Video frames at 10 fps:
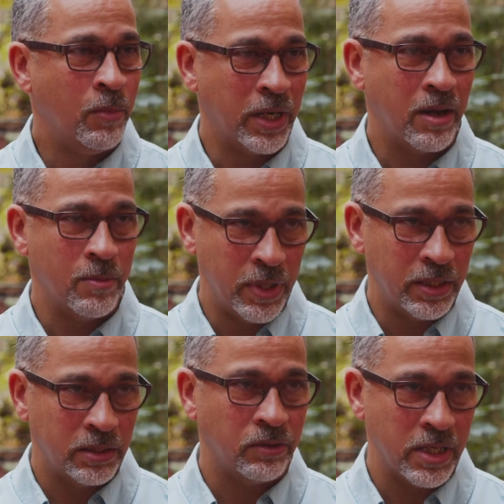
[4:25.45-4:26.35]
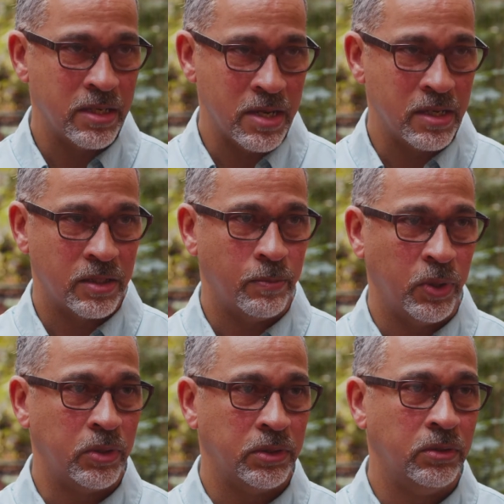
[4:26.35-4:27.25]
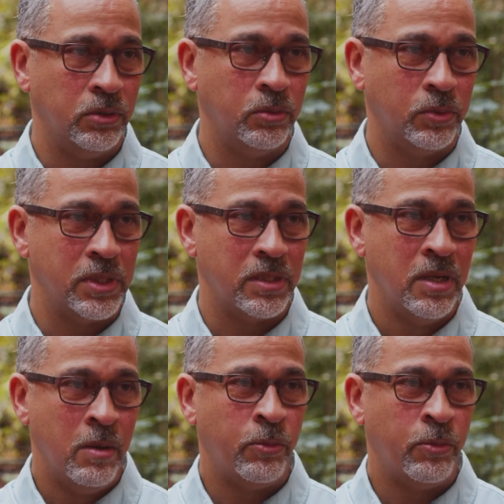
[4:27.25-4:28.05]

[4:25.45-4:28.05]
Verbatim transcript: But our administrator is the person who was